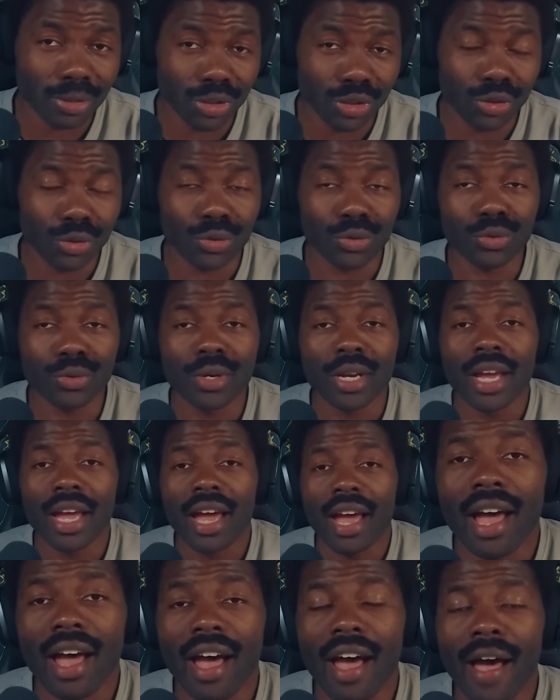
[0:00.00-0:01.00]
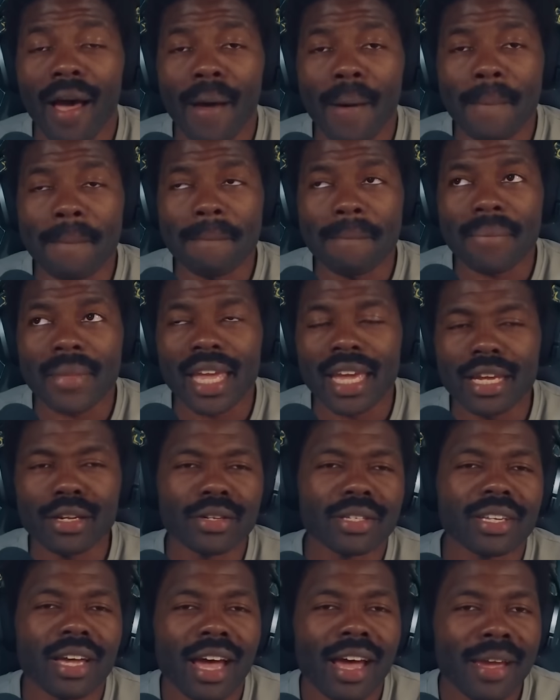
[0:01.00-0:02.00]
Two, um, in
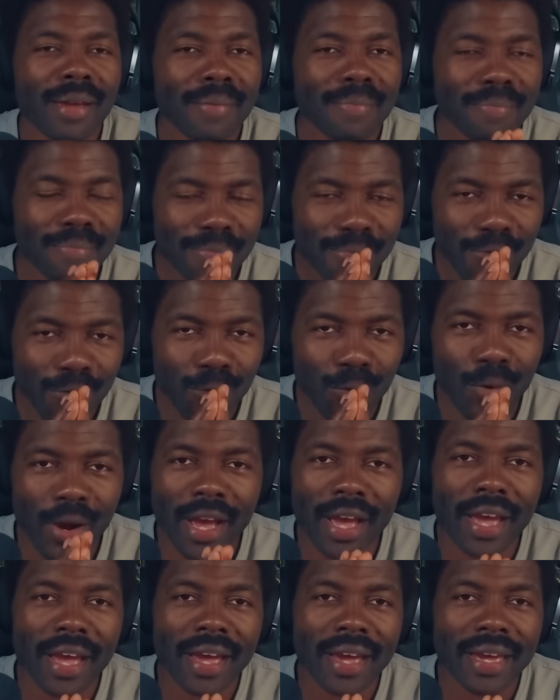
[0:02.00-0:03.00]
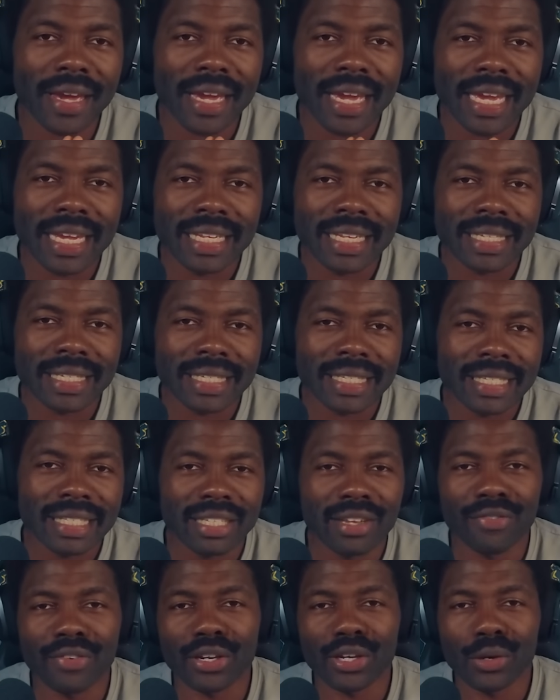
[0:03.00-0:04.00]
a time where it is
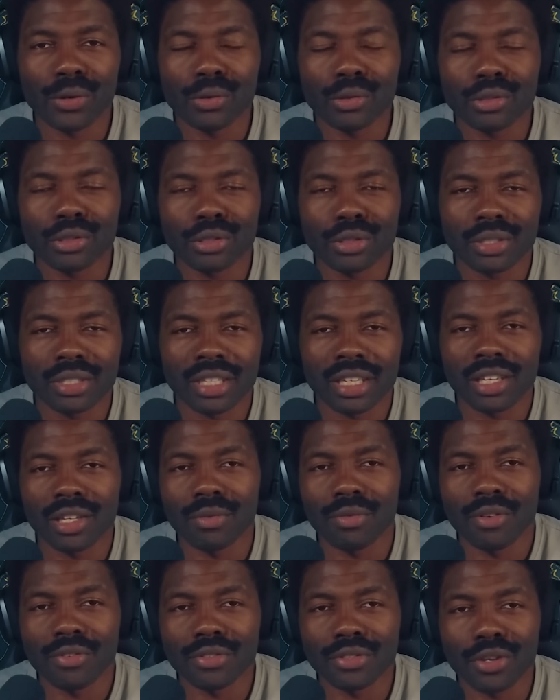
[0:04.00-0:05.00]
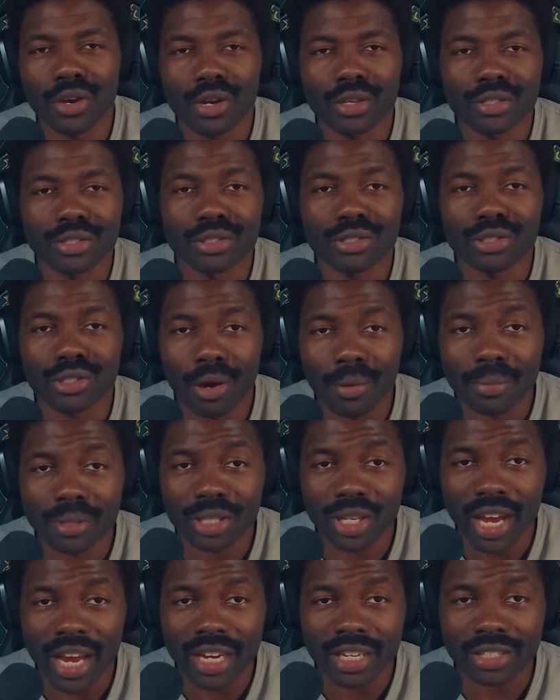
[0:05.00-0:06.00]
difficult to deal with certain
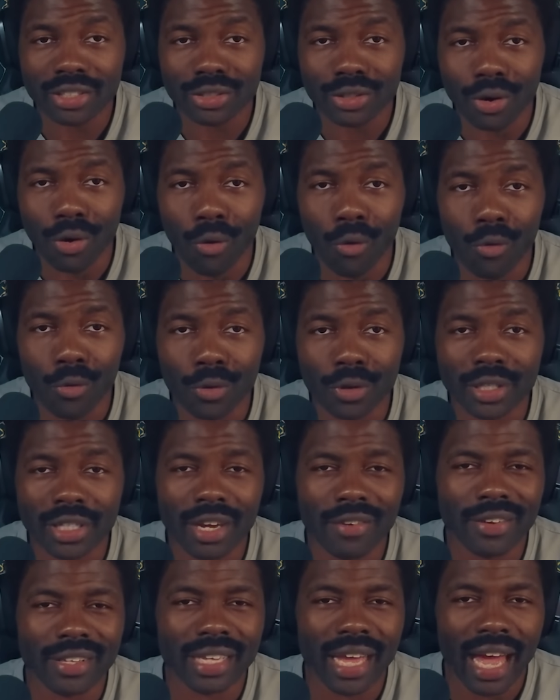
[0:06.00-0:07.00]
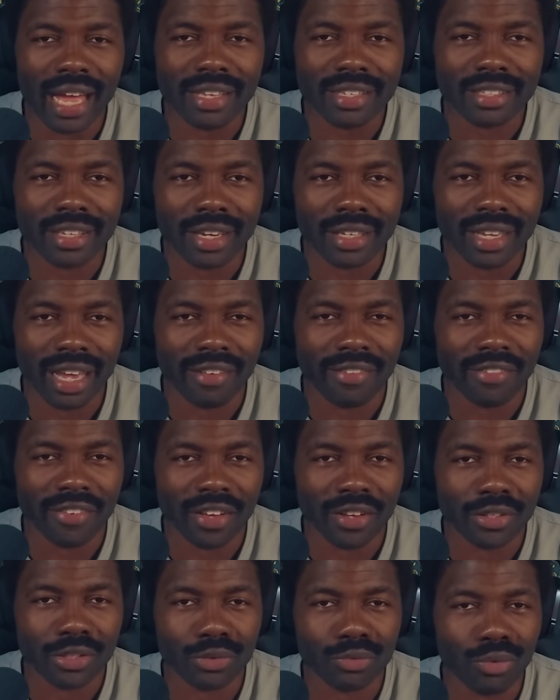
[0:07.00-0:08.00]
subjects or give an answer that
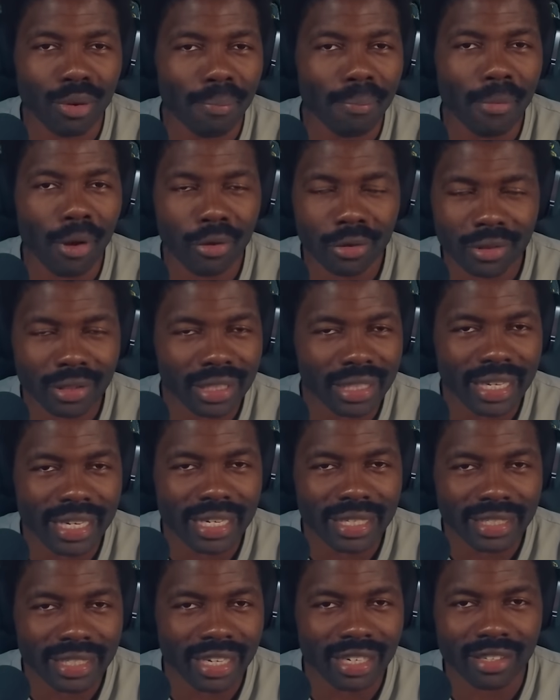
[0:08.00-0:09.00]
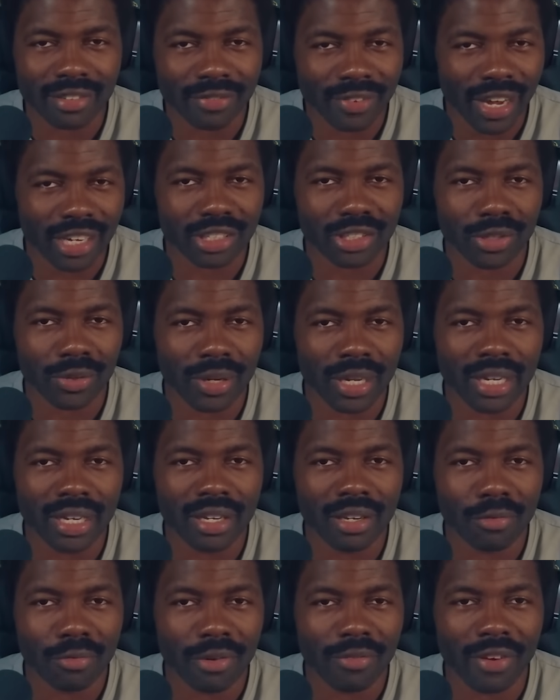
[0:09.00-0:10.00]
feels remotely satisfactory
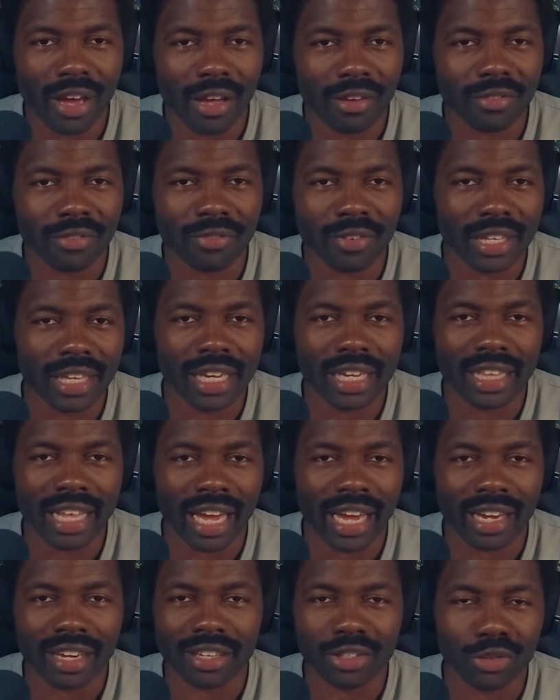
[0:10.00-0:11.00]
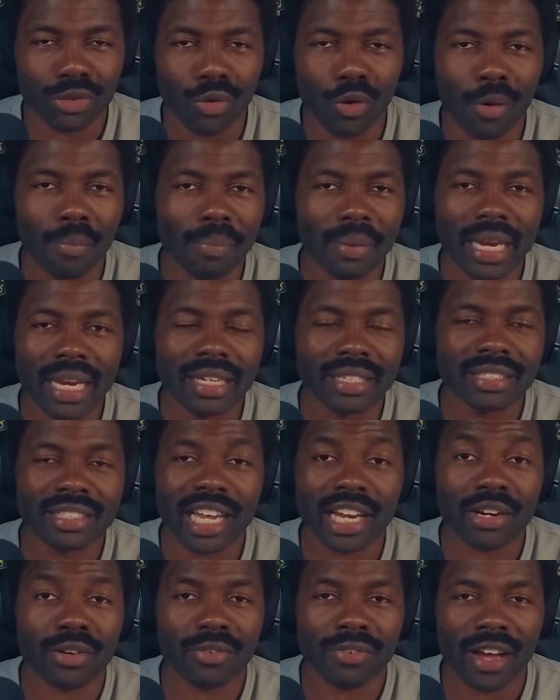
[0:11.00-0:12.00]
without feeling like you are being
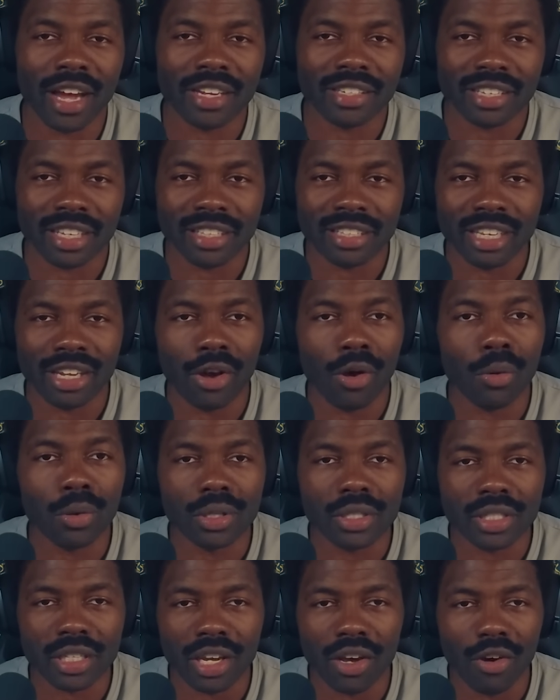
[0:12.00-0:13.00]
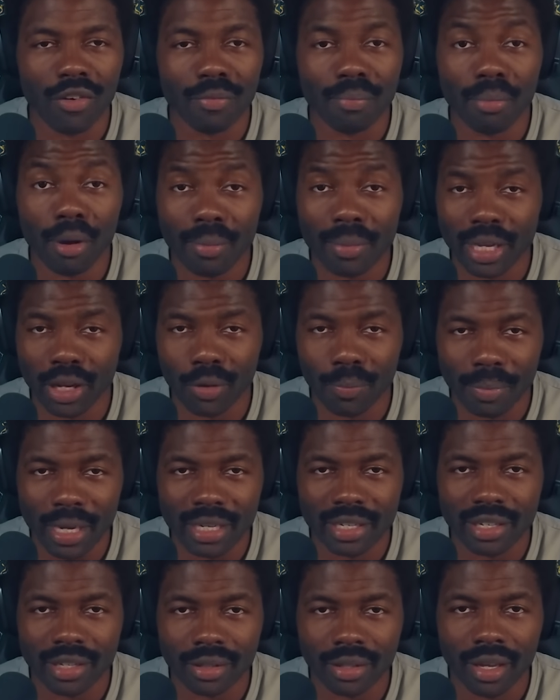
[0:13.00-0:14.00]
sacrificed at the altar of public
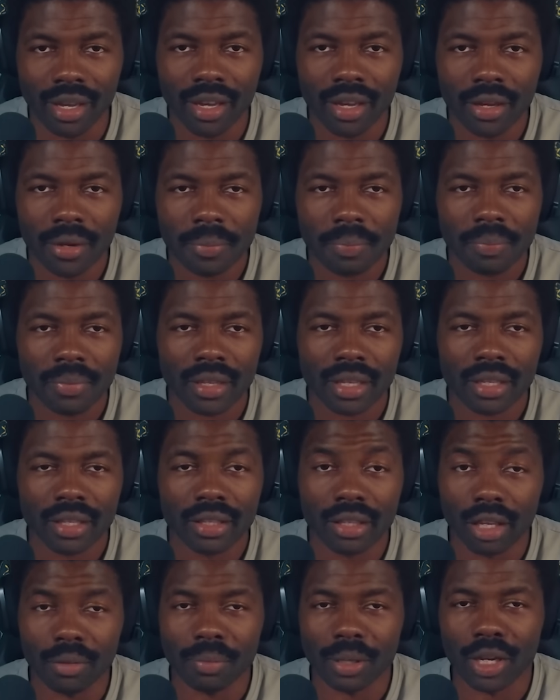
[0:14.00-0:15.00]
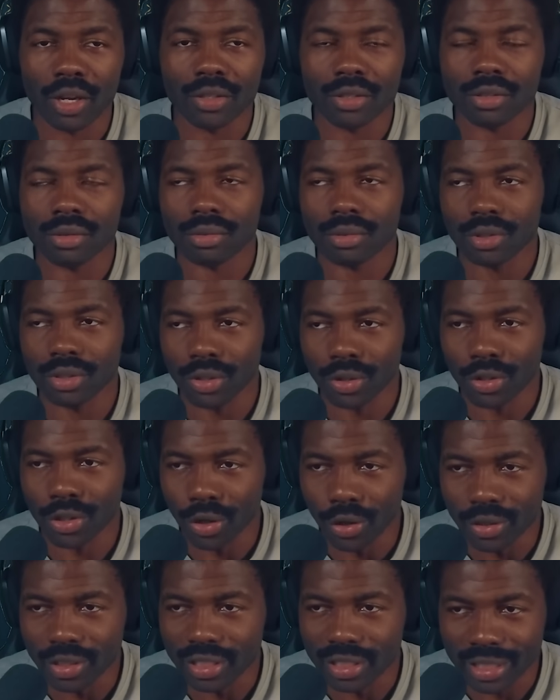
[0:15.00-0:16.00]
opinion, not because you
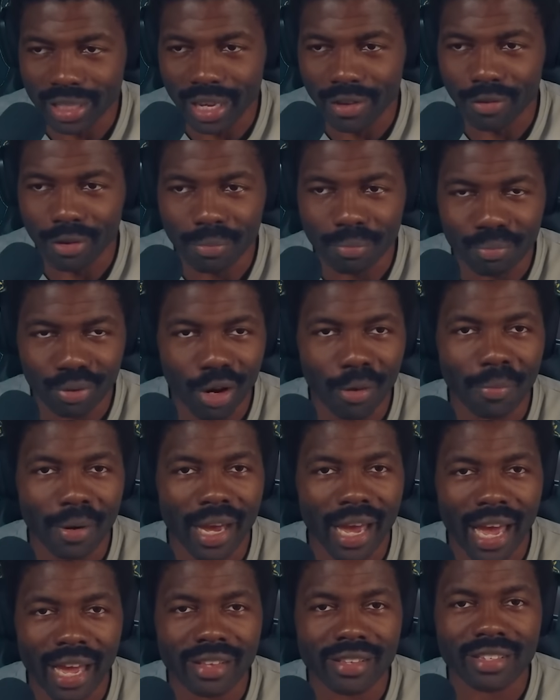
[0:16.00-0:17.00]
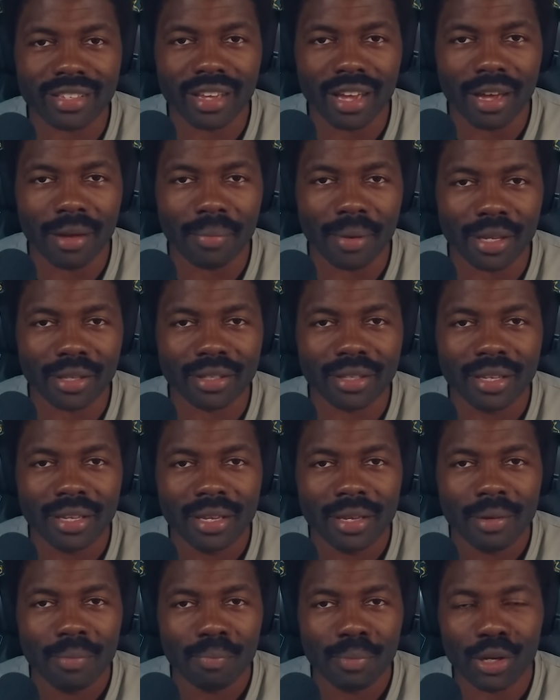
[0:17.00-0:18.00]
couldn't give a proper answer, but
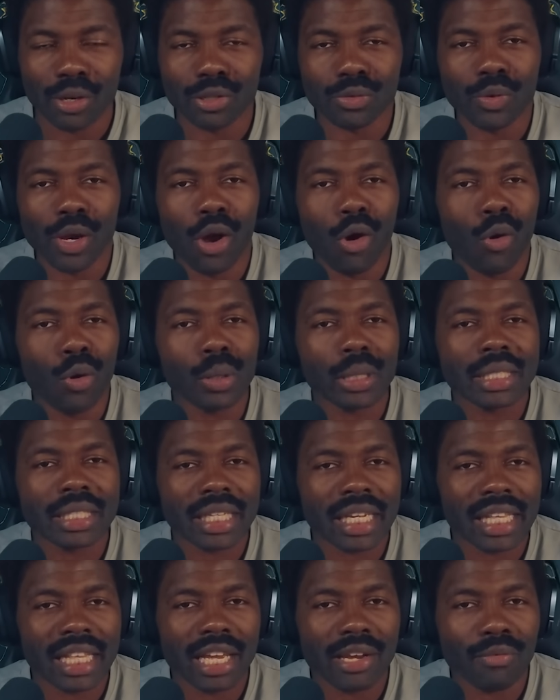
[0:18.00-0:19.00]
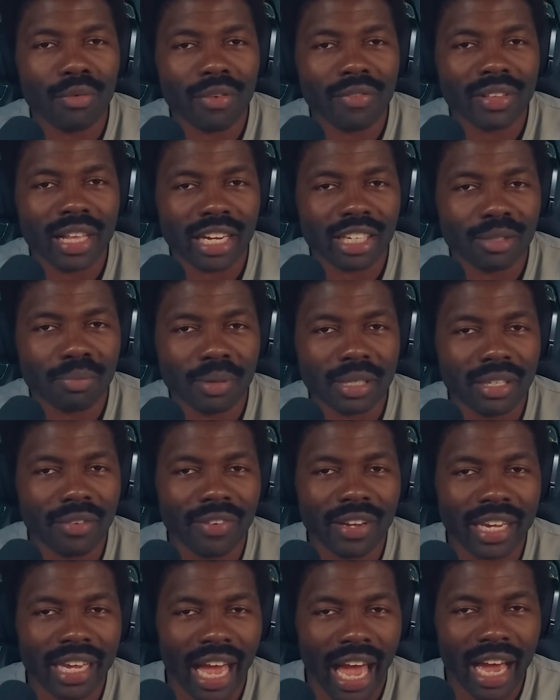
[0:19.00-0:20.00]
because we're all dealing with like
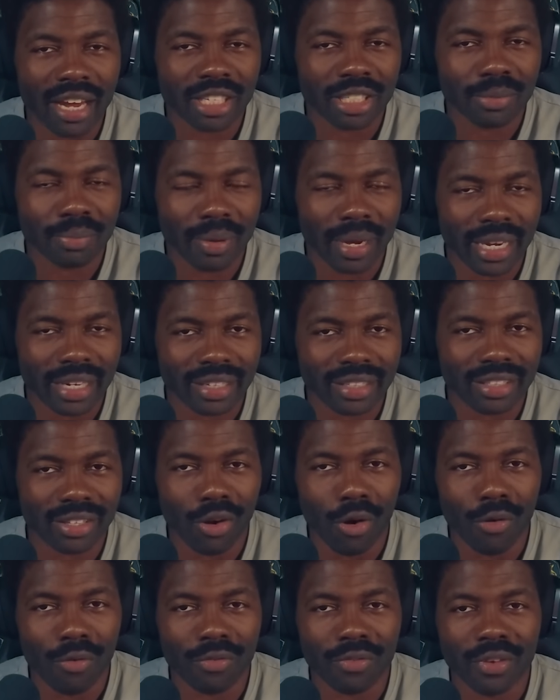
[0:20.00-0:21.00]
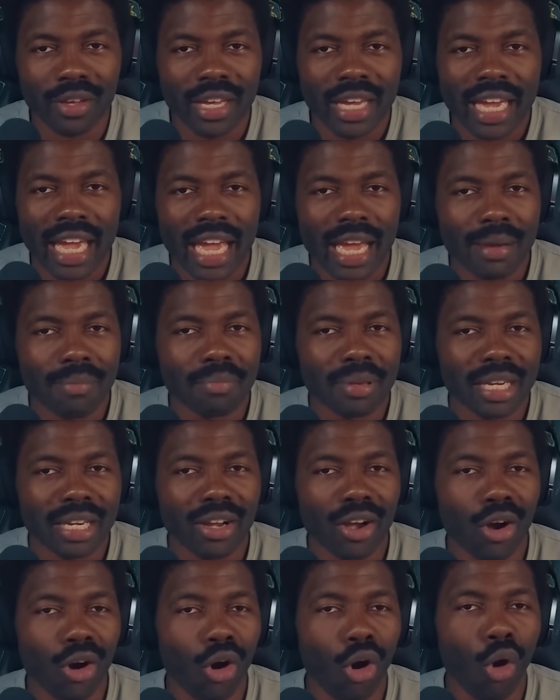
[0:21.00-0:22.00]
specific aspect of a
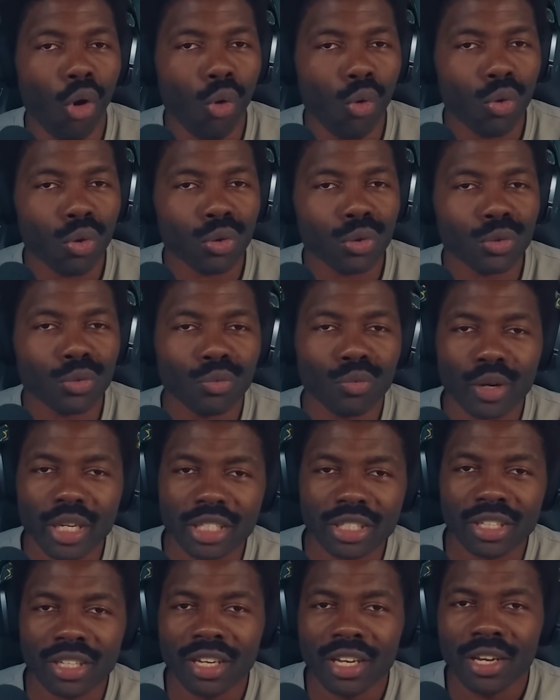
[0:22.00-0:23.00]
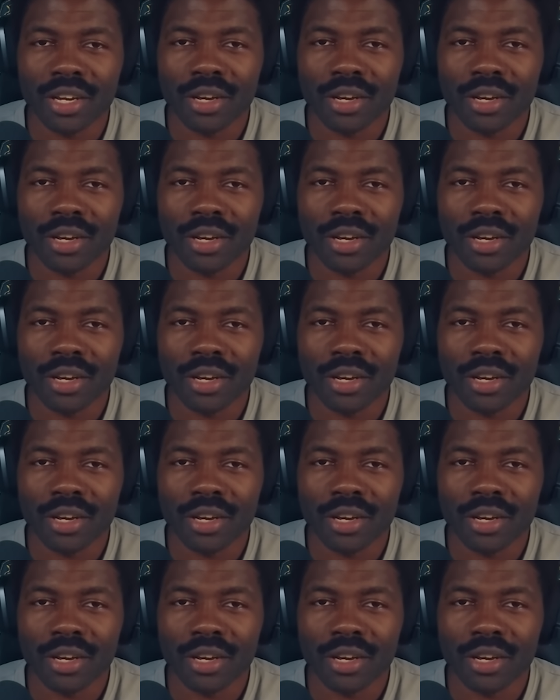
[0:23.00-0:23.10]
bigger whole which